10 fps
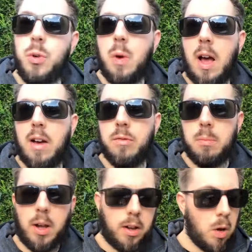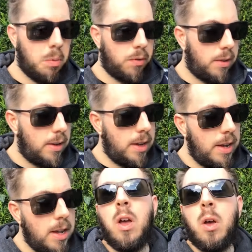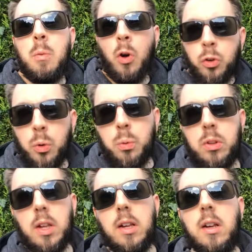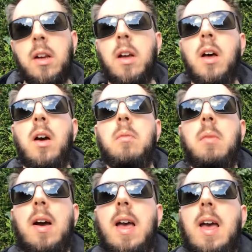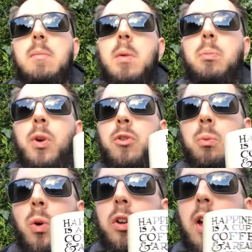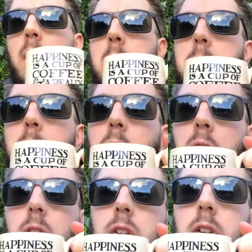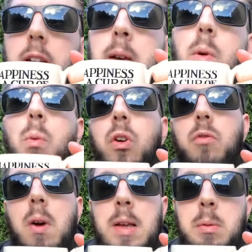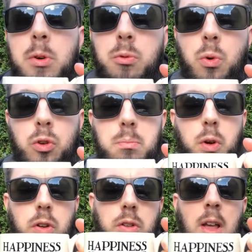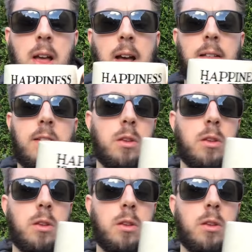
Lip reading: do have my cup of tea. We are using my Emma Bridgewater mug today. Well, one of my Emma Bridgewater mugs. And